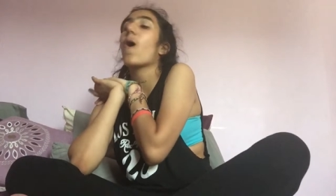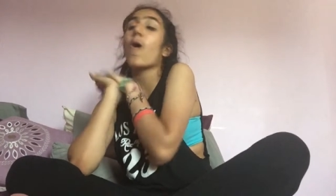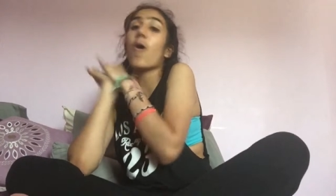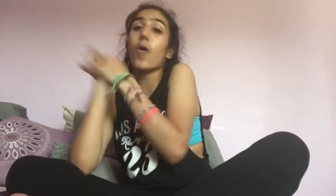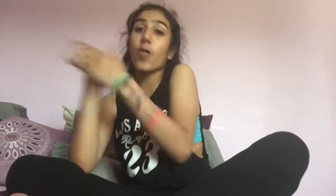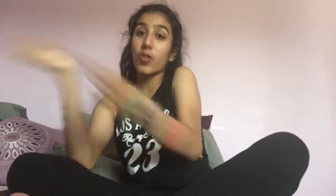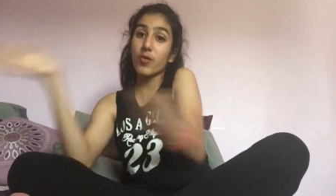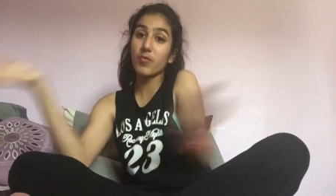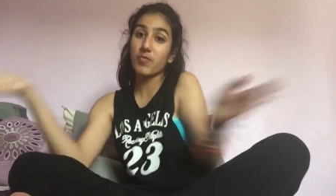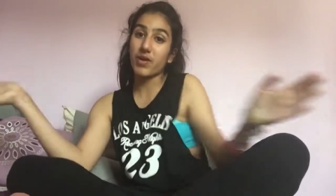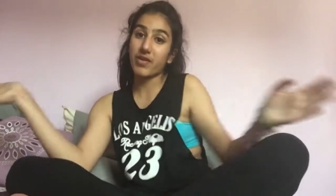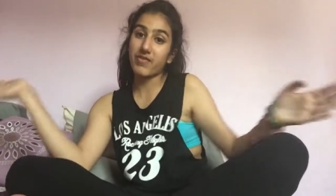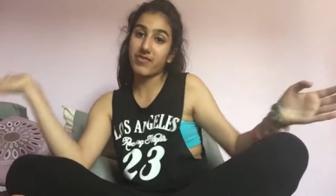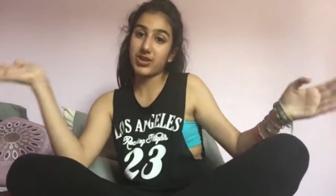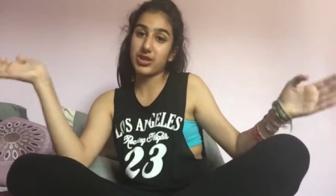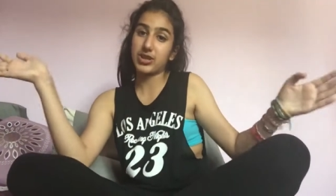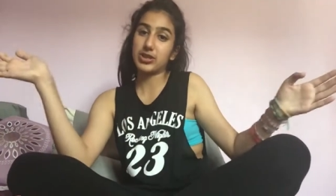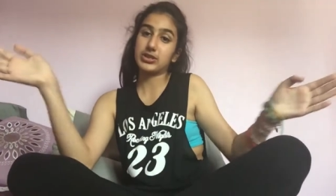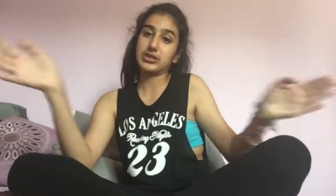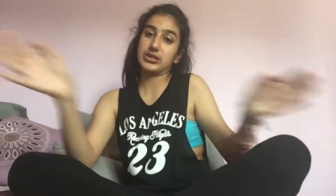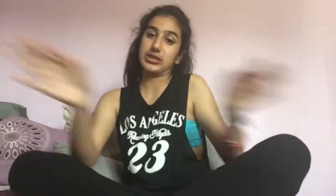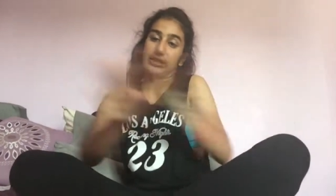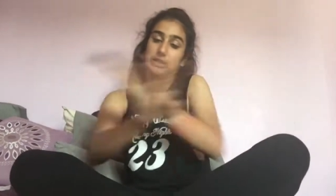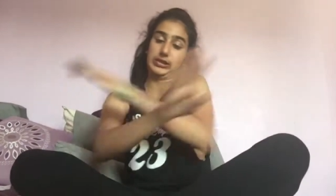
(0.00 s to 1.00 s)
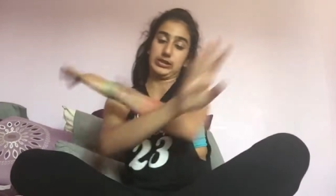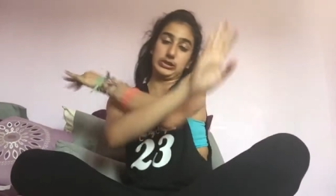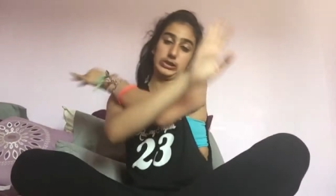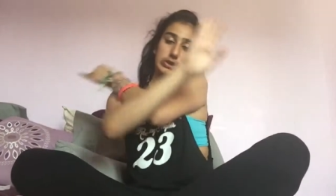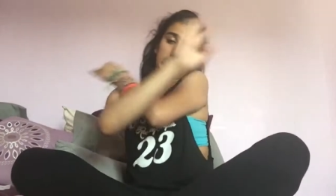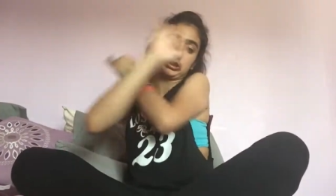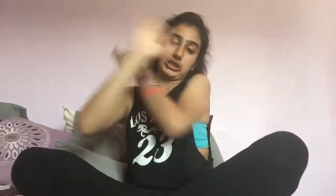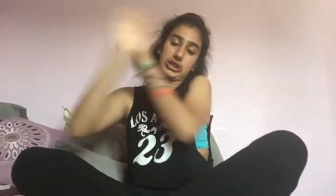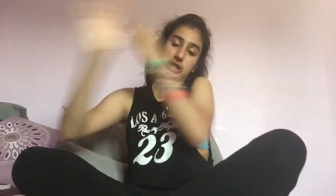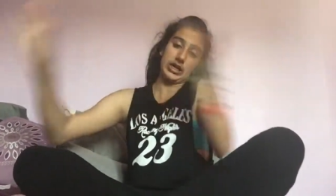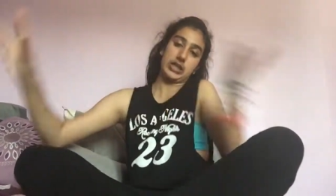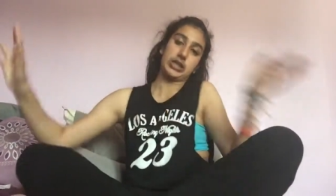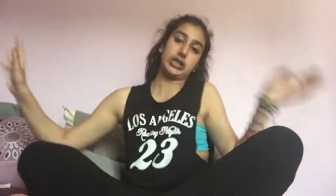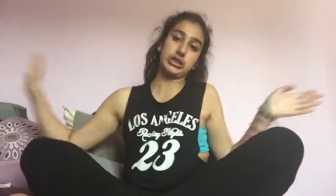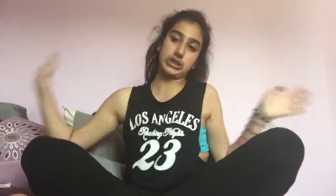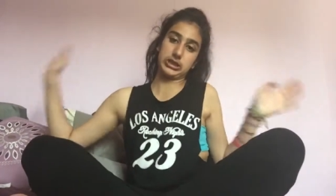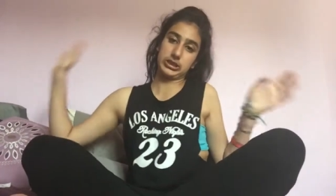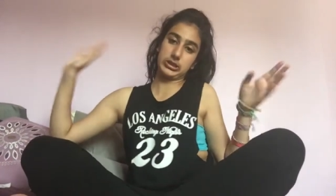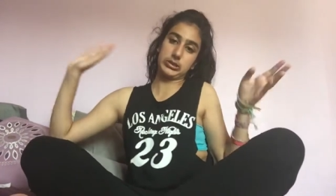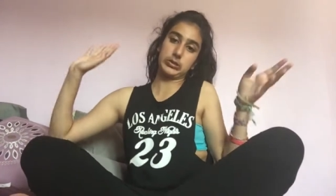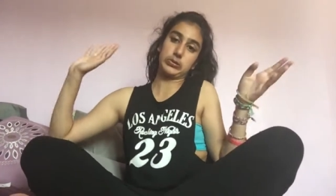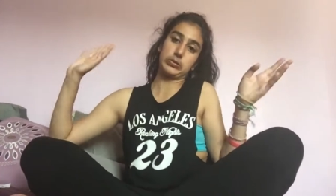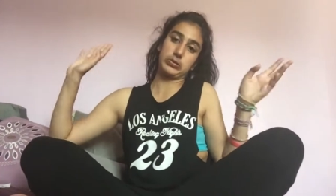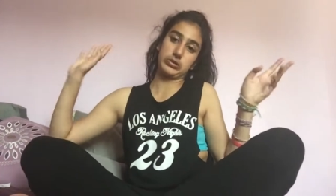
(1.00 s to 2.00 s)
all of my videos, like literally every
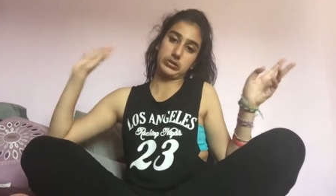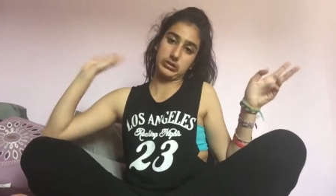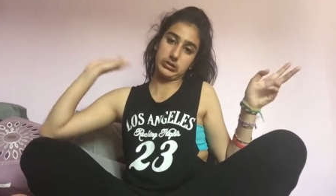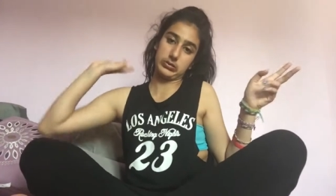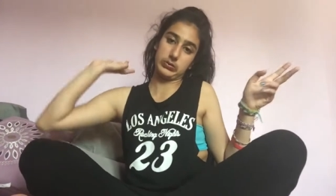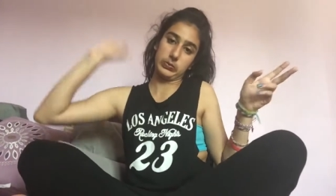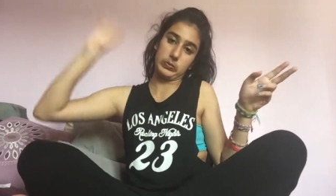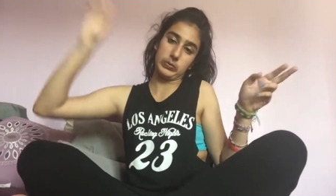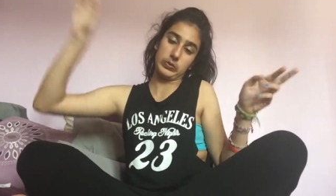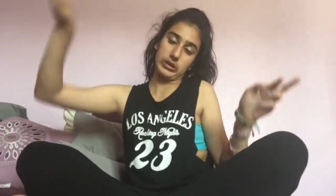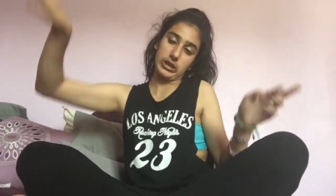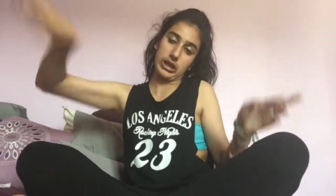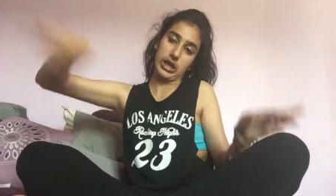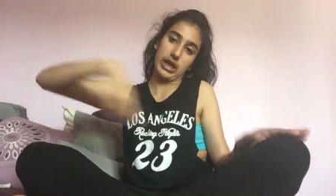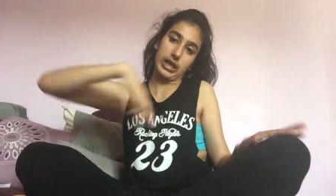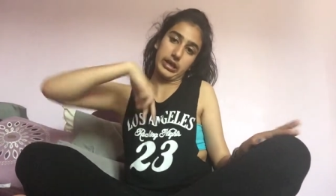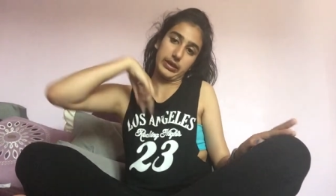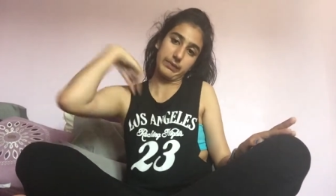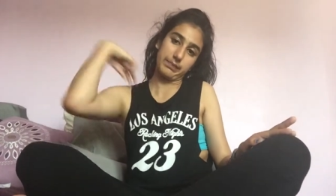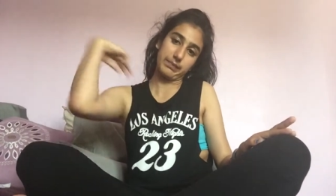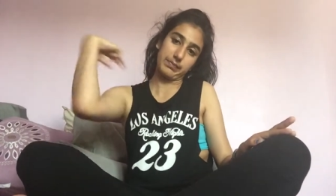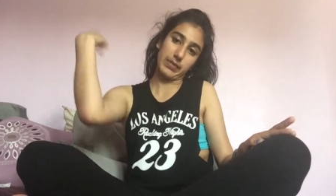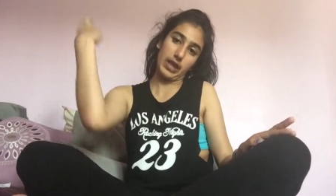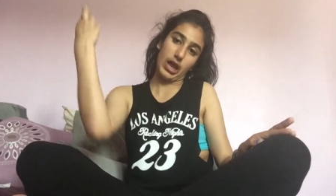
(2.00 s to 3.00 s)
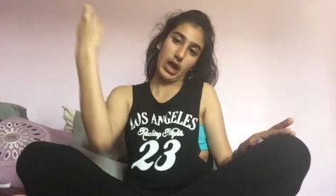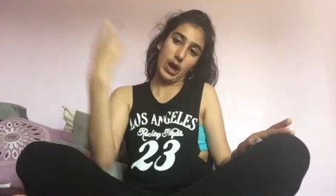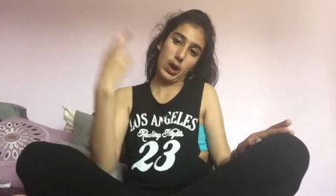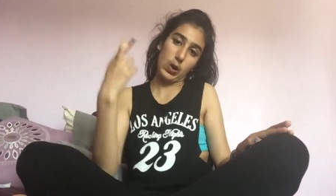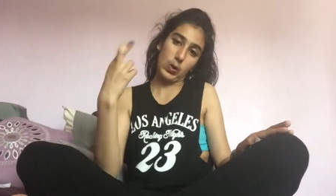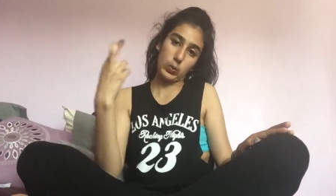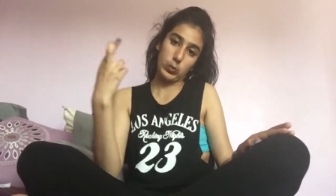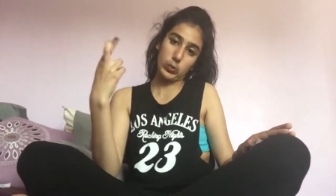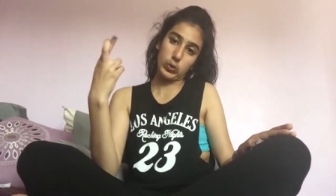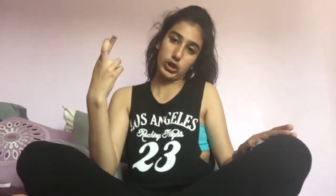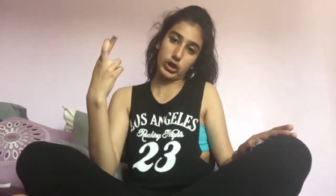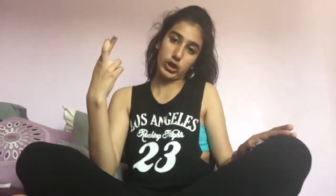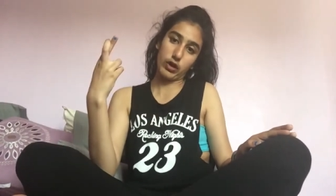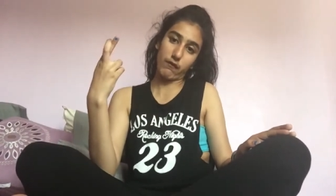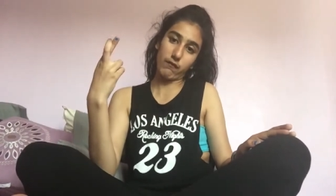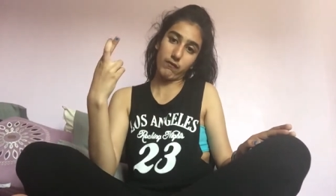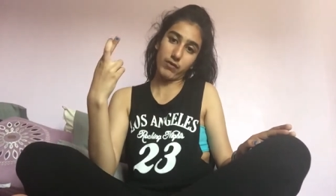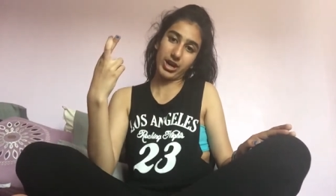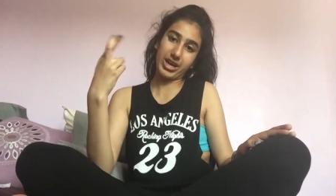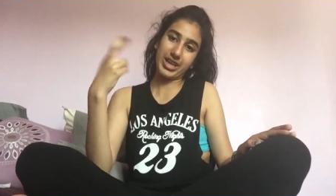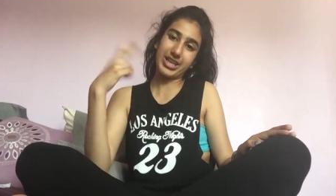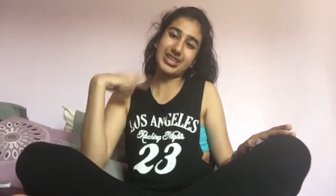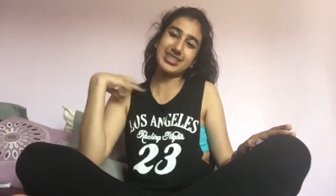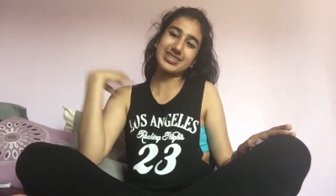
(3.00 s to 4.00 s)
single one, and we're like, we're like a
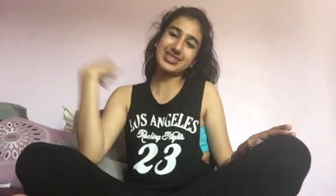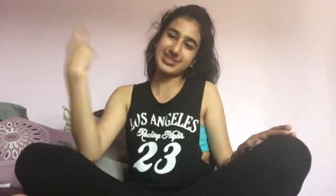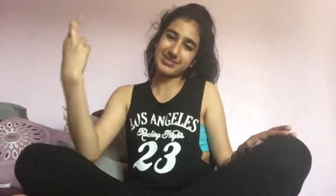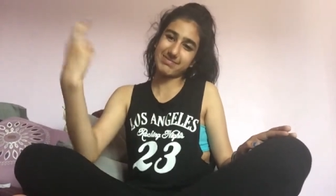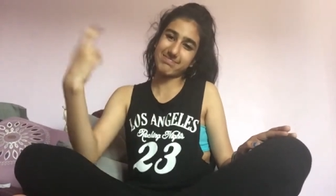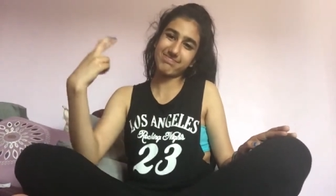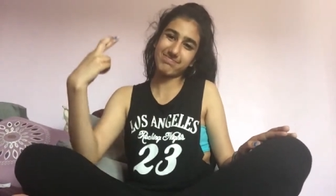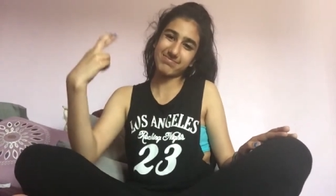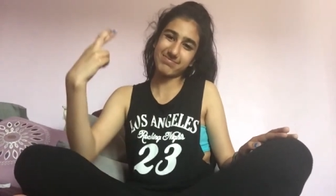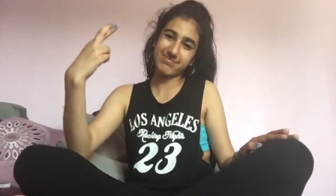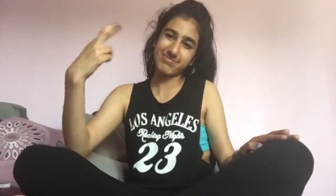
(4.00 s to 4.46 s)
friends.